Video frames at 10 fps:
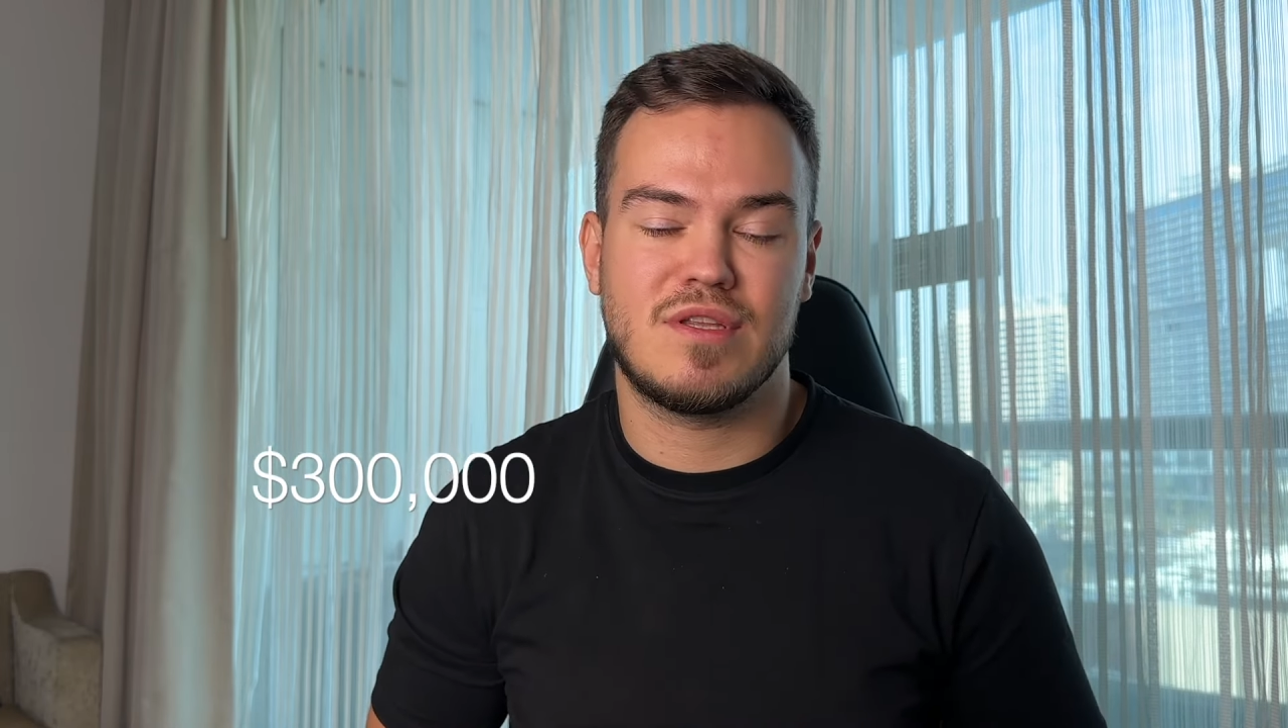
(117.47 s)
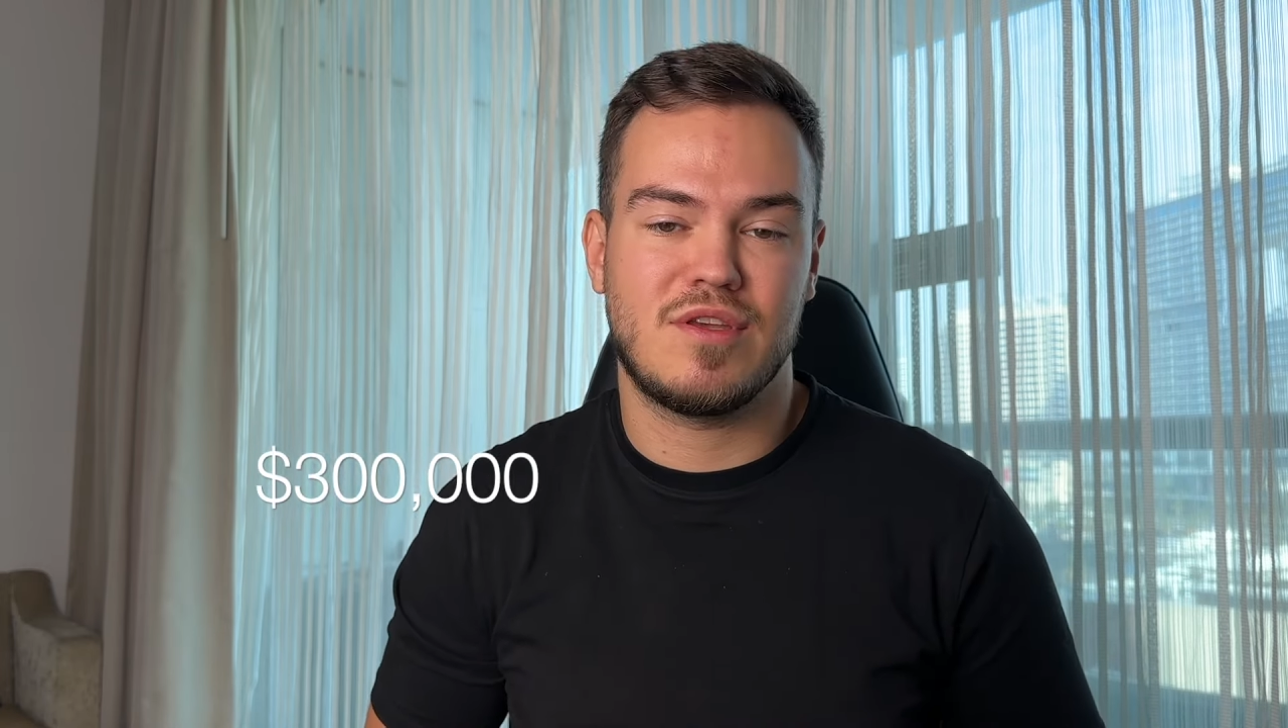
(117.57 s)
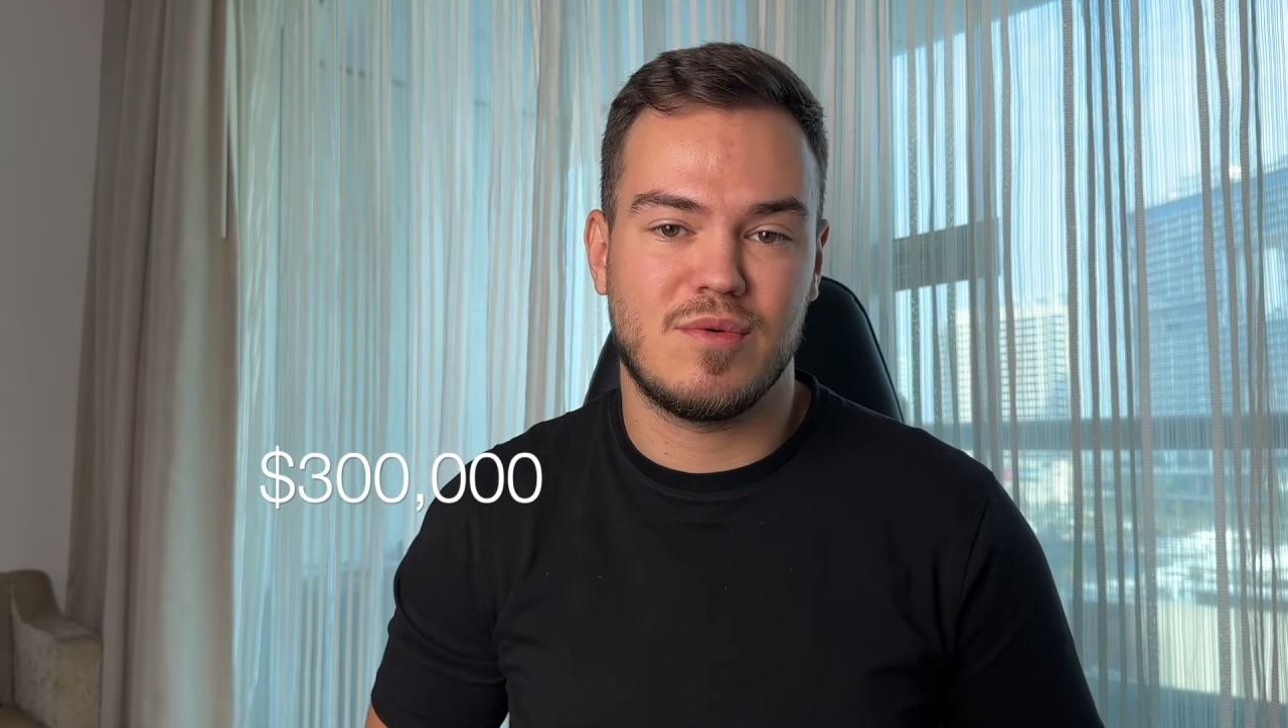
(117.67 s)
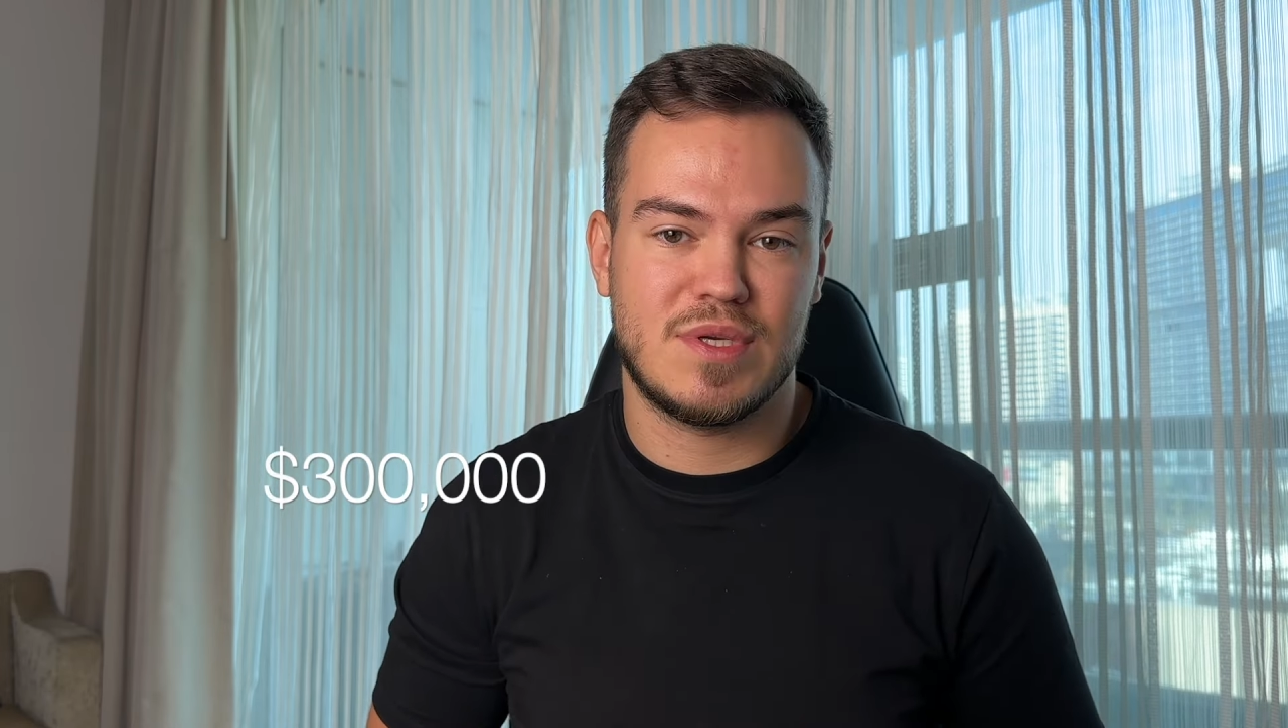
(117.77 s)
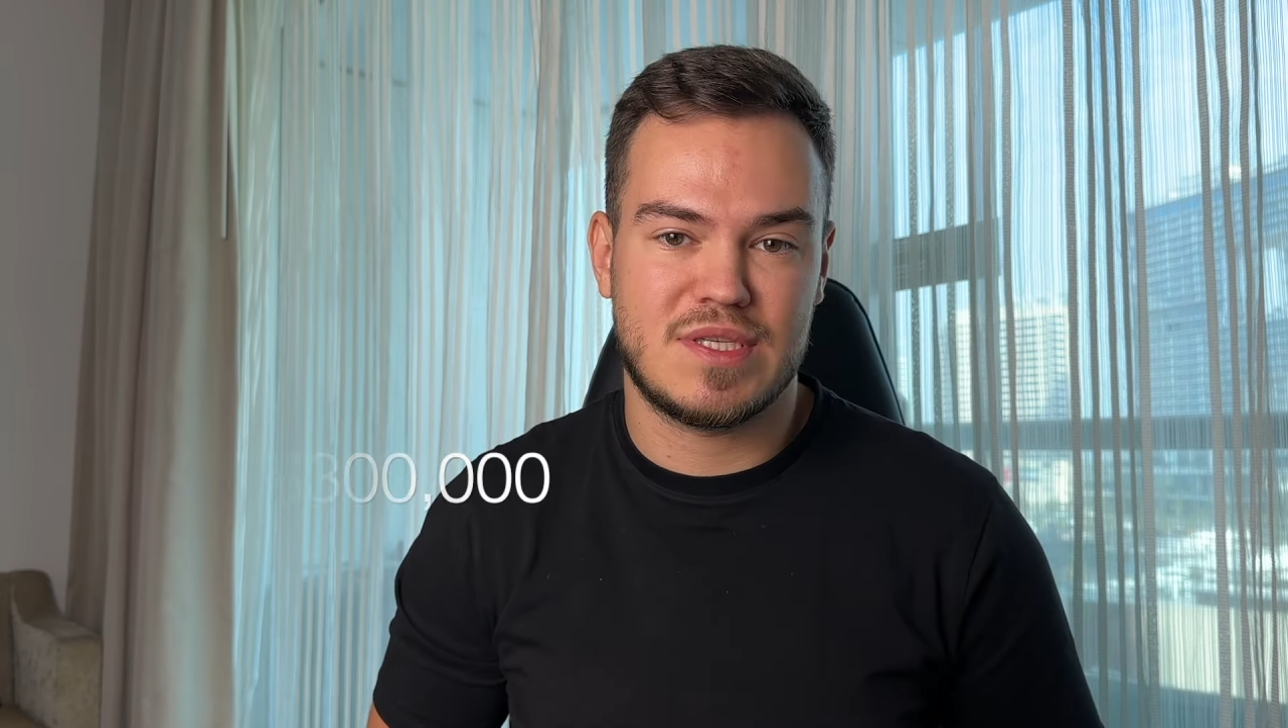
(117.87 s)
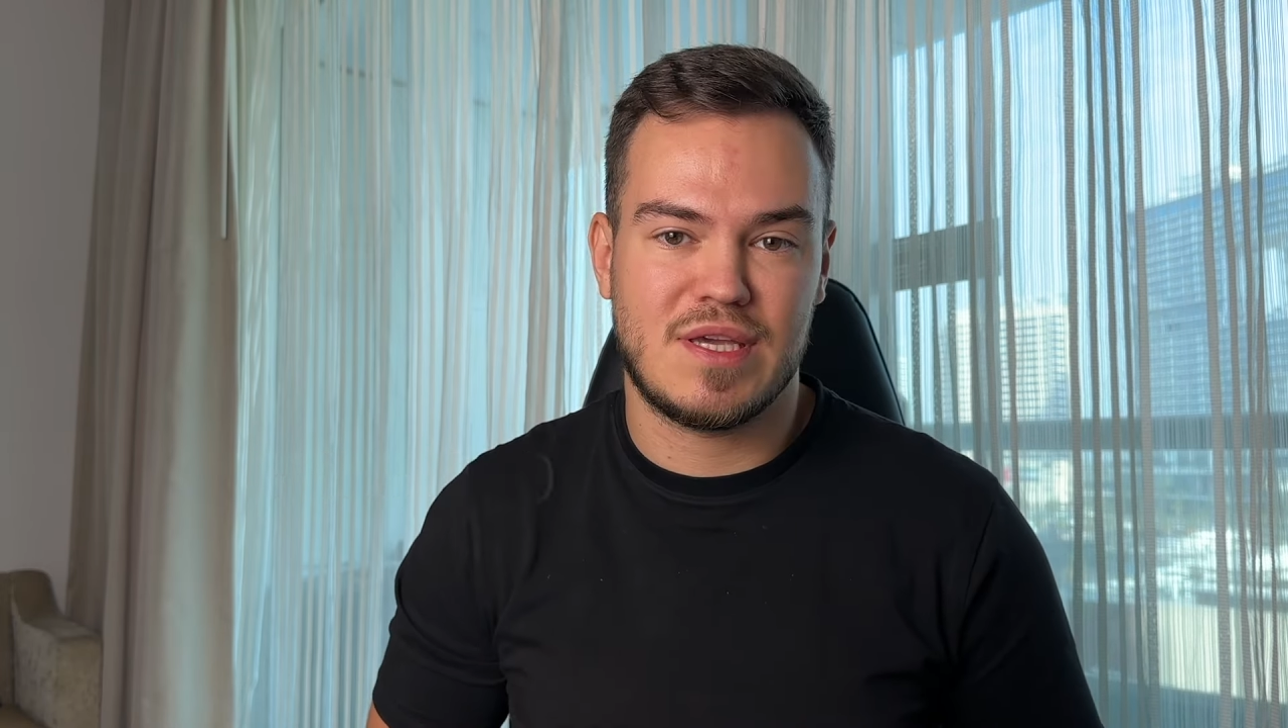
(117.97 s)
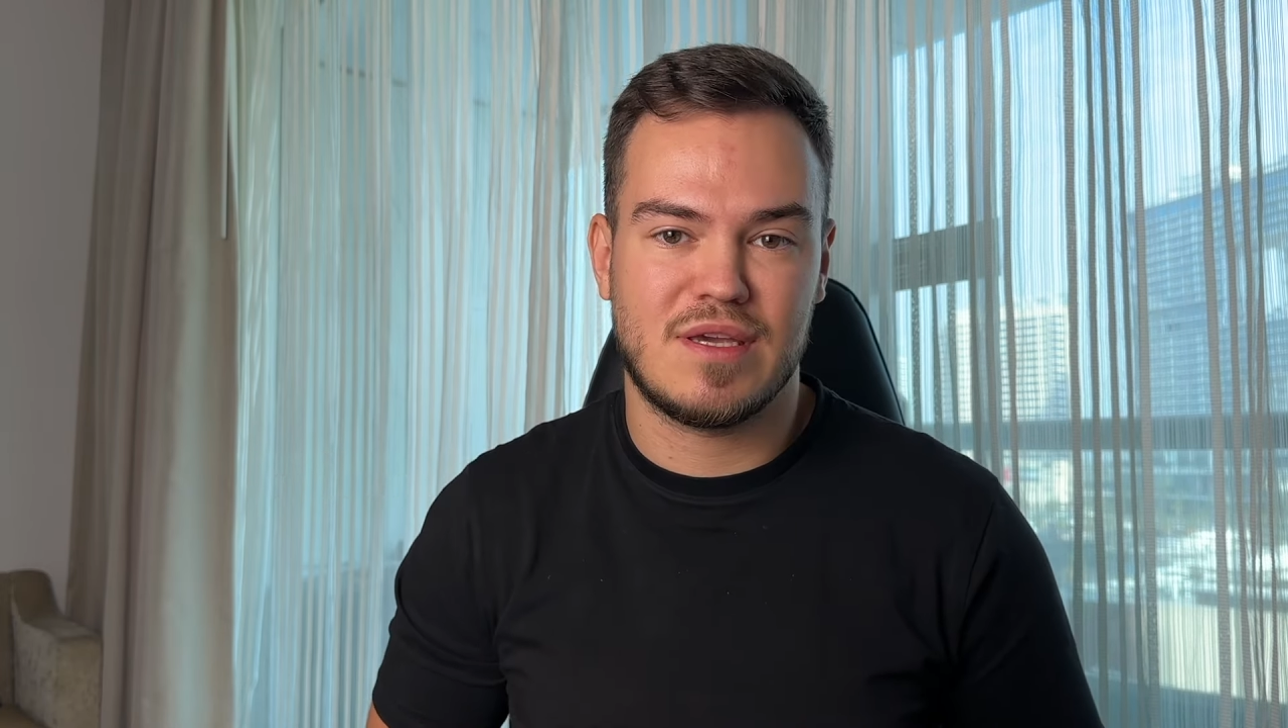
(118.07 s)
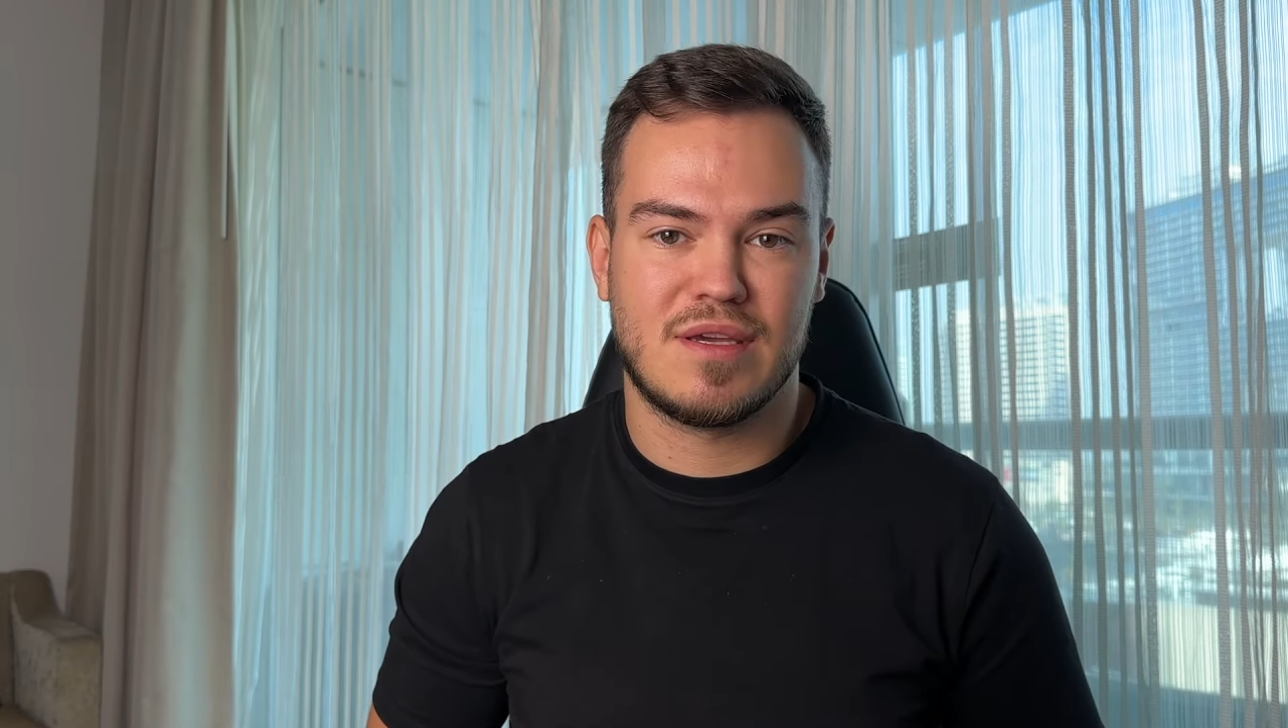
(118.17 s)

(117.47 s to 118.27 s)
USD.